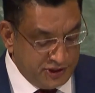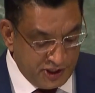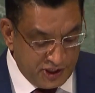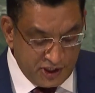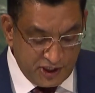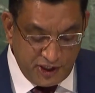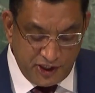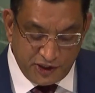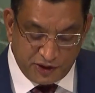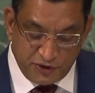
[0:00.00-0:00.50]

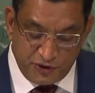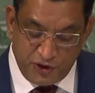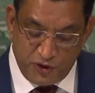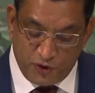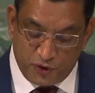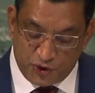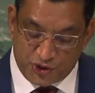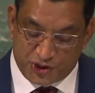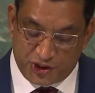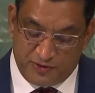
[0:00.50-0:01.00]
Turn into the
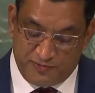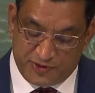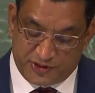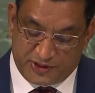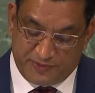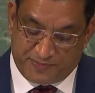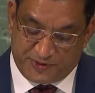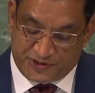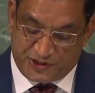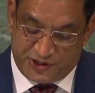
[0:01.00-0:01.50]
ocean,
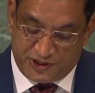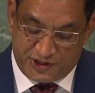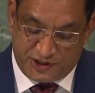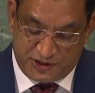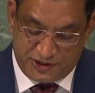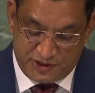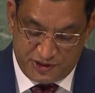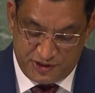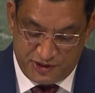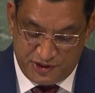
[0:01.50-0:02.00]
Mr.
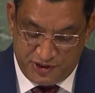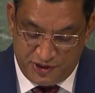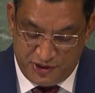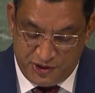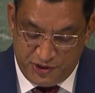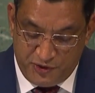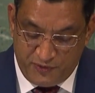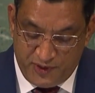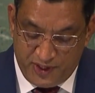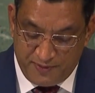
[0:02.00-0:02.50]
President.
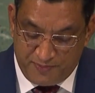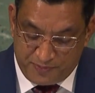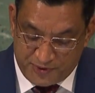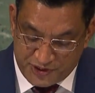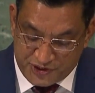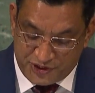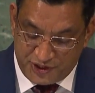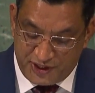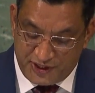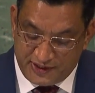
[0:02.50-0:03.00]
You will
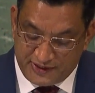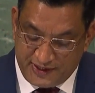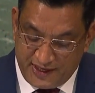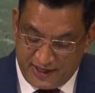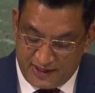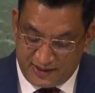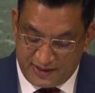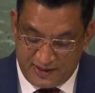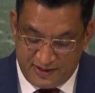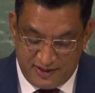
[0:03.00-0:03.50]
appreciate
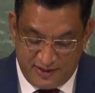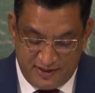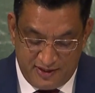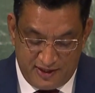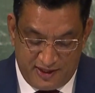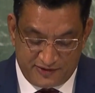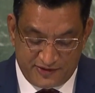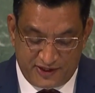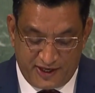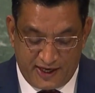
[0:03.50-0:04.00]
that
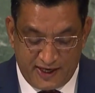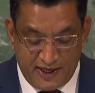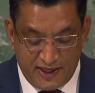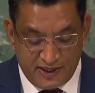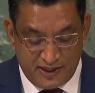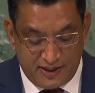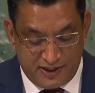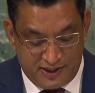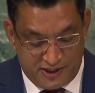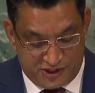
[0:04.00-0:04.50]
as an
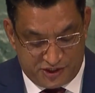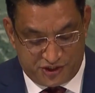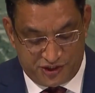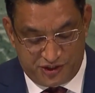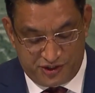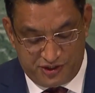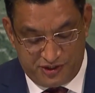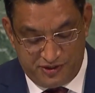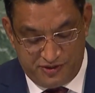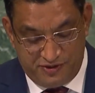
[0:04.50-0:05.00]
island
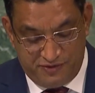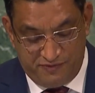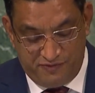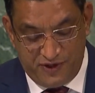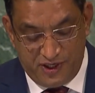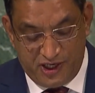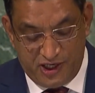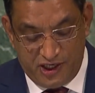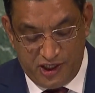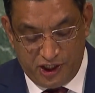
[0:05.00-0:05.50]
nation,
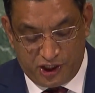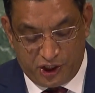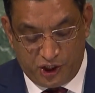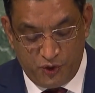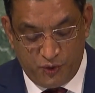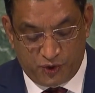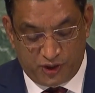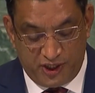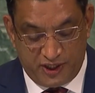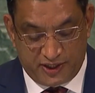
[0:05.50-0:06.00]
we are
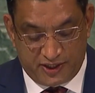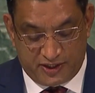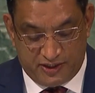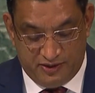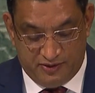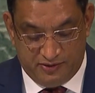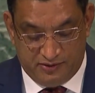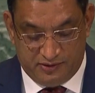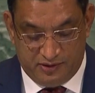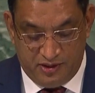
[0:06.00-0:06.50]
acutely
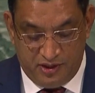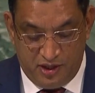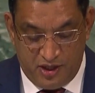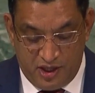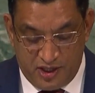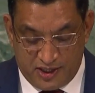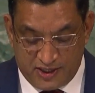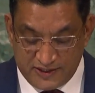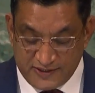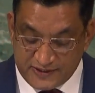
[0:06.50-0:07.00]

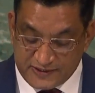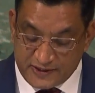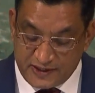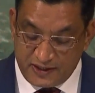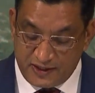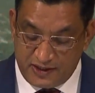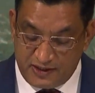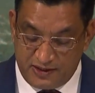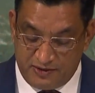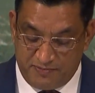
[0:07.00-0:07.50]

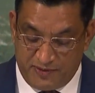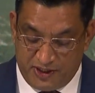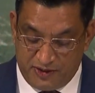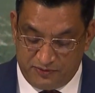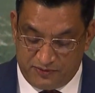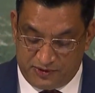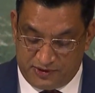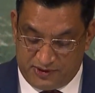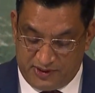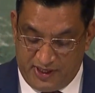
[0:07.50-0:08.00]
concerned
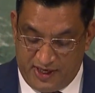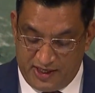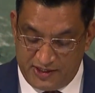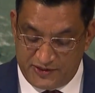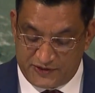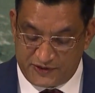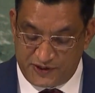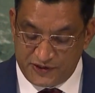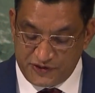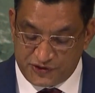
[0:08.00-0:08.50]
about
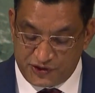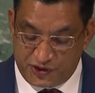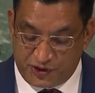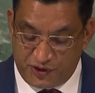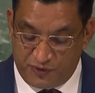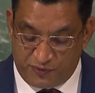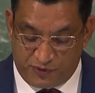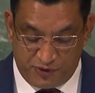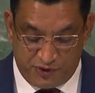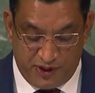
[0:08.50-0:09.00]
and
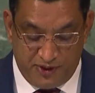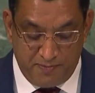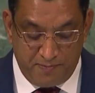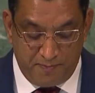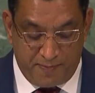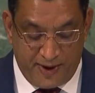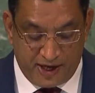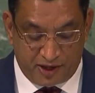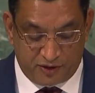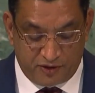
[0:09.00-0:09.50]
sensitive to the
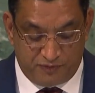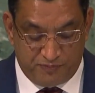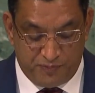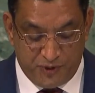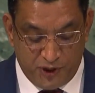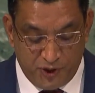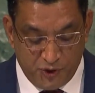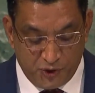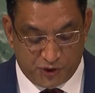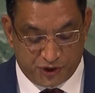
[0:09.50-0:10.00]
impact of
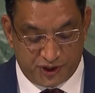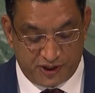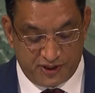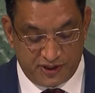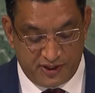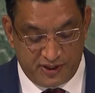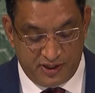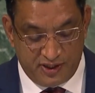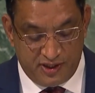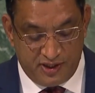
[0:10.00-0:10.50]

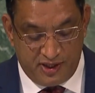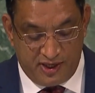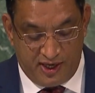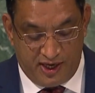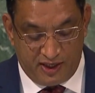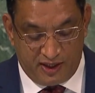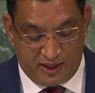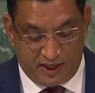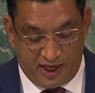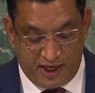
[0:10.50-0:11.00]
pollution
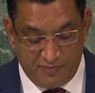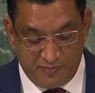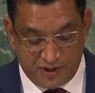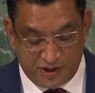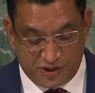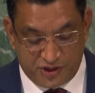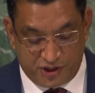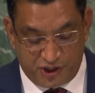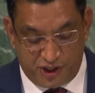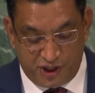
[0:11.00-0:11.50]
and
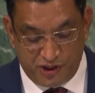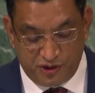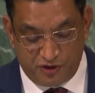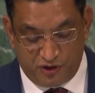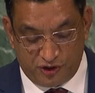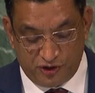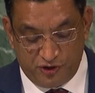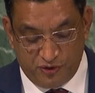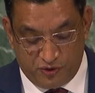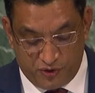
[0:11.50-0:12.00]
climate change
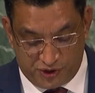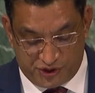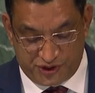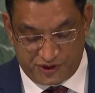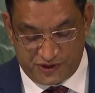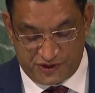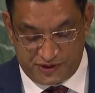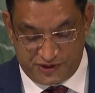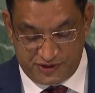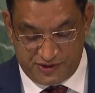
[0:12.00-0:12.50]
on the
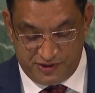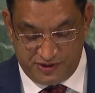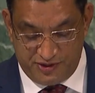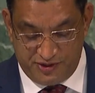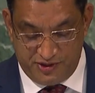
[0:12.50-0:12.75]
oceans.